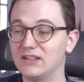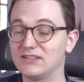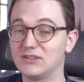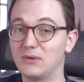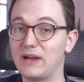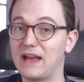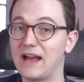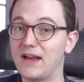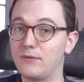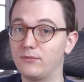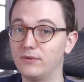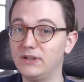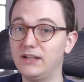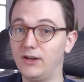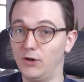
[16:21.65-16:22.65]
So I
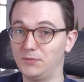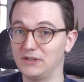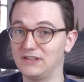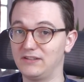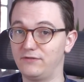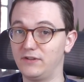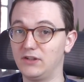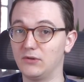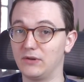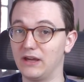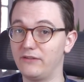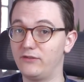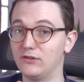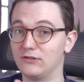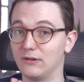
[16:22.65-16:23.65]
really hope that this video
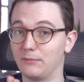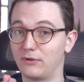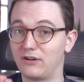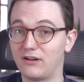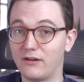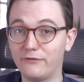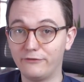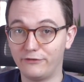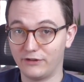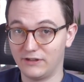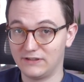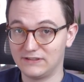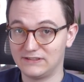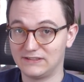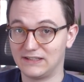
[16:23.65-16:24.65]
gave you some
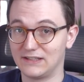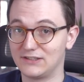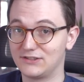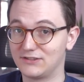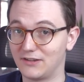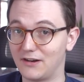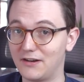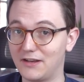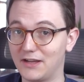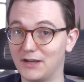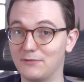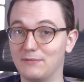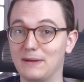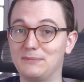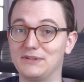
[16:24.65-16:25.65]
confidence that starting
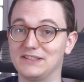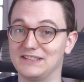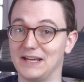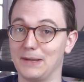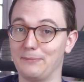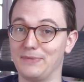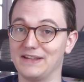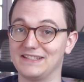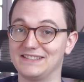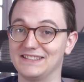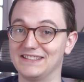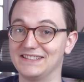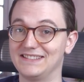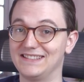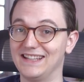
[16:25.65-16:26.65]
a web design
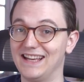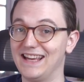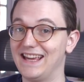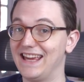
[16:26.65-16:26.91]
business